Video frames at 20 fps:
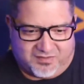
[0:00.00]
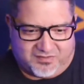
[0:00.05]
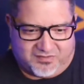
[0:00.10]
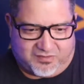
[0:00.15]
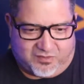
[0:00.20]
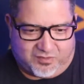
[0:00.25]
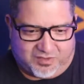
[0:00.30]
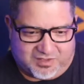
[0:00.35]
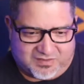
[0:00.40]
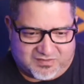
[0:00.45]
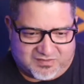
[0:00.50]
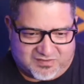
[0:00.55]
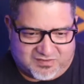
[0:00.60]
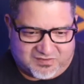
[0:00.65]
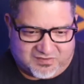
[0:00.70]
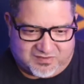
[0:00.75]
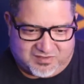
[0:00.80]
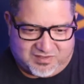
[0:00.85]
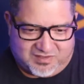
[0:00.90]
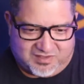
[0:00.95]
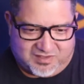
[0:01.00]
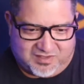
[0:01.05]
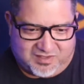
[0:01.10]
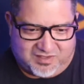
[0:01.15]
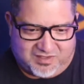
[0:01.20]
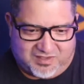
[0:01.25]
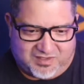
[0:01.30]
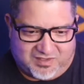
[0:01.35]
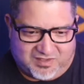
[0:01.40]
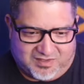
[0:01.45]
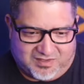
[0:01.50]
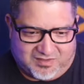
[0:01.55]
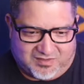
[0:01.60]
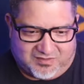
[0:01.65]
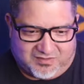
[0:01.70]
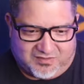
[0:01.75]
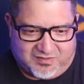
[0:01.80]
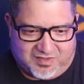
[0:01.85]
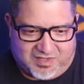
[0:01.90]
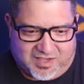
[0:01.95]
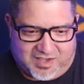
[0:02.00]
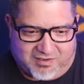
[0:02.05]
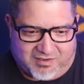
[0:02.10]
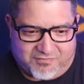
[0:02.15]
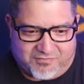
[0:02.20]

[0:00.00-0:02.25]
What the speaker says: So let's see. So yeah,